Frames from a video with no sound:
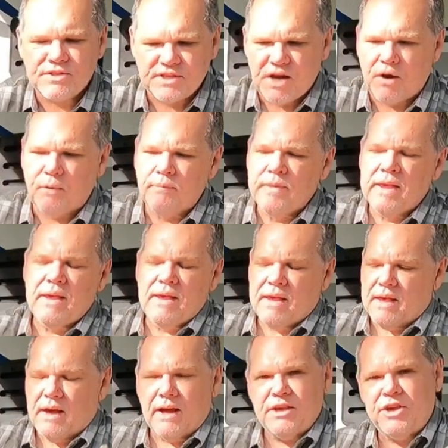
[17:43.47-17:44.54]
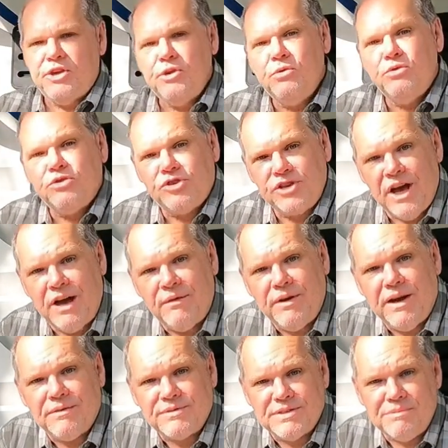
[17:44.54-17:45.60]
So, a huge shout
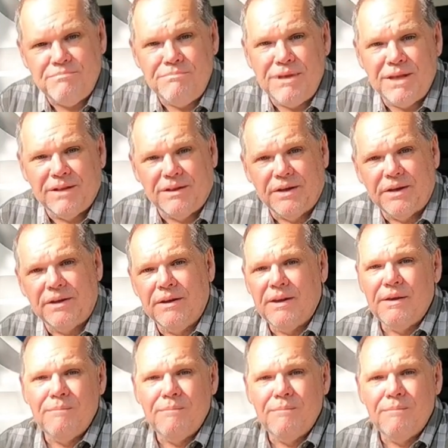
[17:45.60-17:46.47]
out to Midland.